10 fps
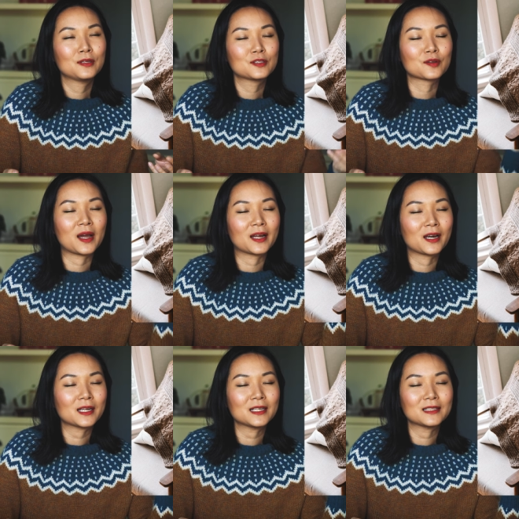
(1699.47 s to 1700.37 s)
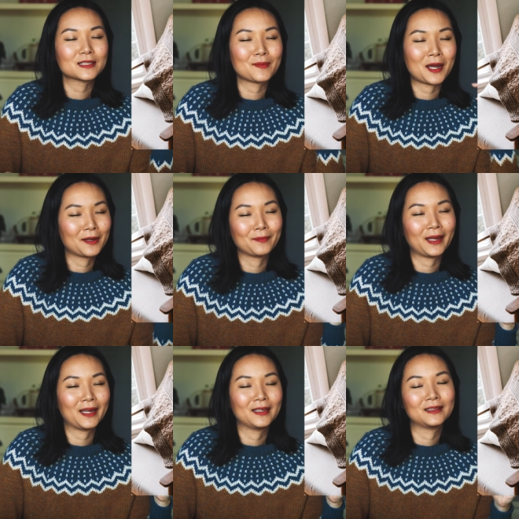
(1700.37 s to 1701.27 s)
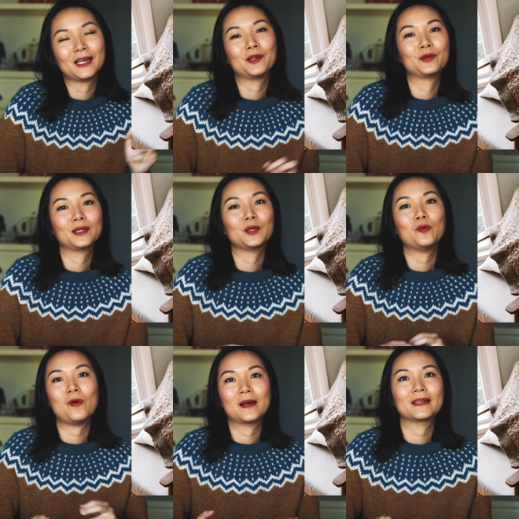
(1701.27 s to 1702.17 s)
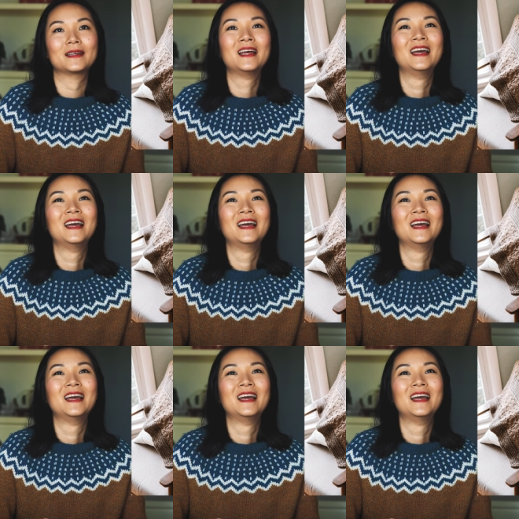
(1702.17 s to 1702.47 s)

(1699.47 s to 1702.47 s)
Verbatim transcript: So I got it somehow in my head that I really wanted